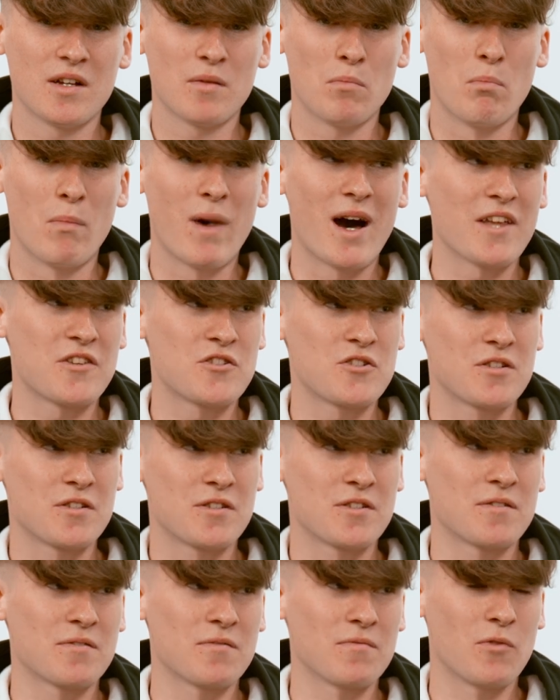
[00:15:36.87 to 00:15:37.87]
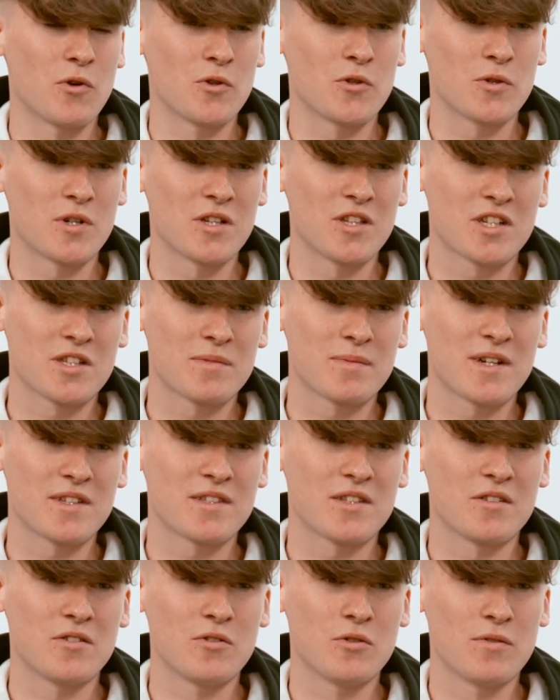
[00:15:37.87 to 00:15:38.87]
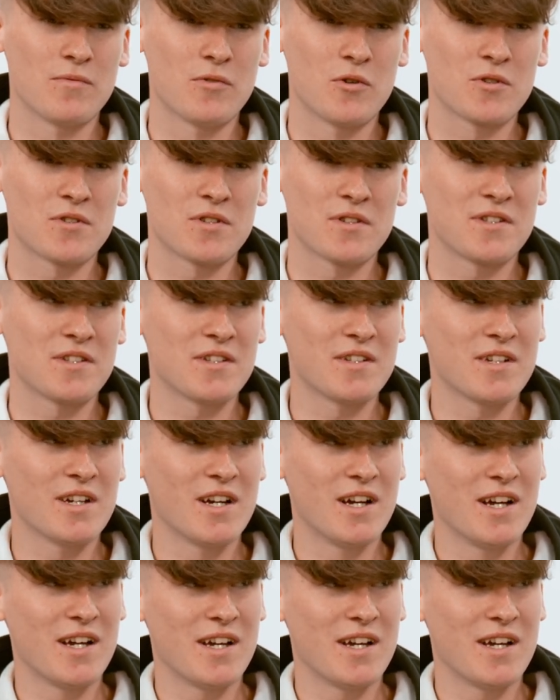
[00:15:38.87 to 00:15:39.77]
matches what you can expect in university,